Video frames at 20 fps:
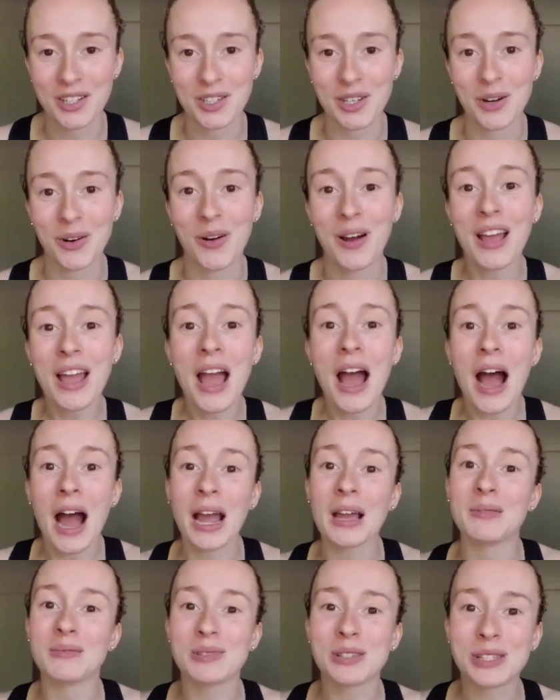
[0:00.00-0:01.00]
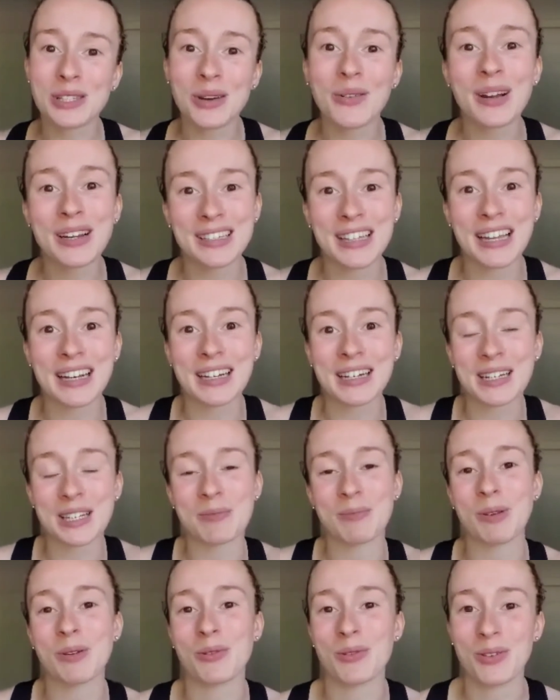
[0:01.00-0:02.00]
So I am so excited to
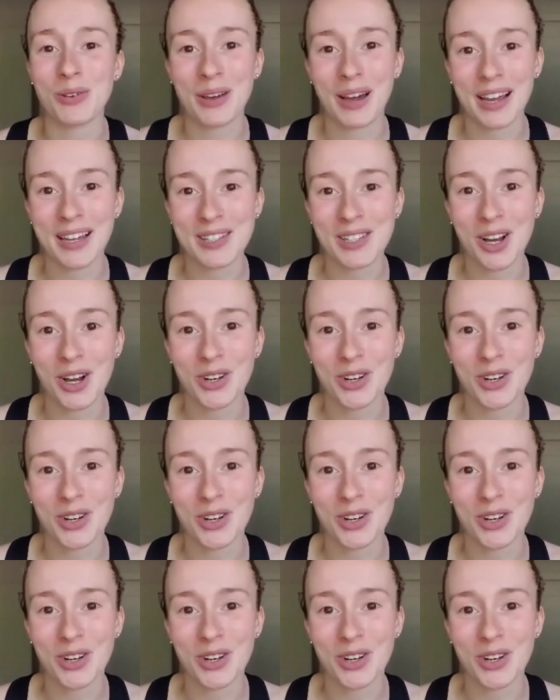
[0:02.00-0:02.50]
speak with you guys